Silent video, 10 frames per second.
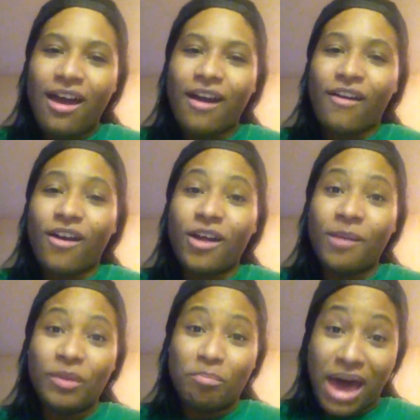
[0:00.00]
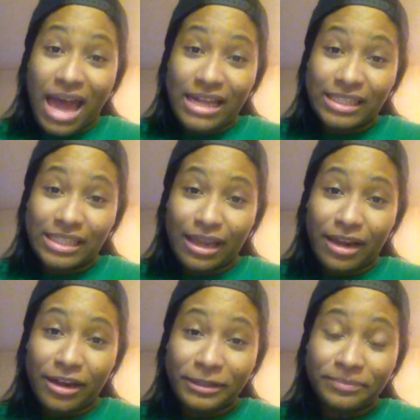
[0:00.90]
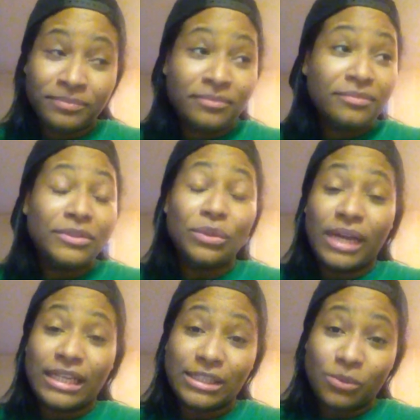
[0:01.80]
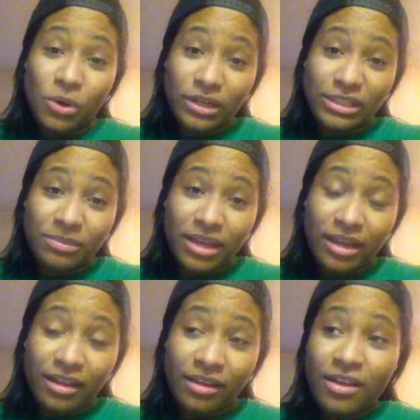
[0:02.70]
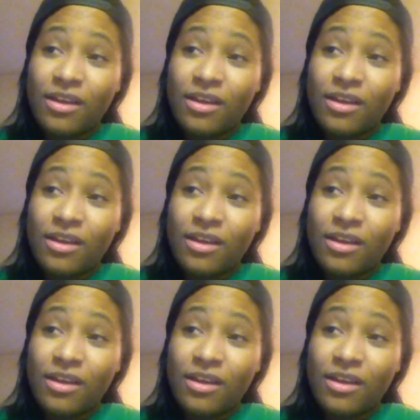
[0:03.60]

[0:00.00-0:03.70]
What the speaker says: I'll call him the Bias Slayer, Luna Swordsman,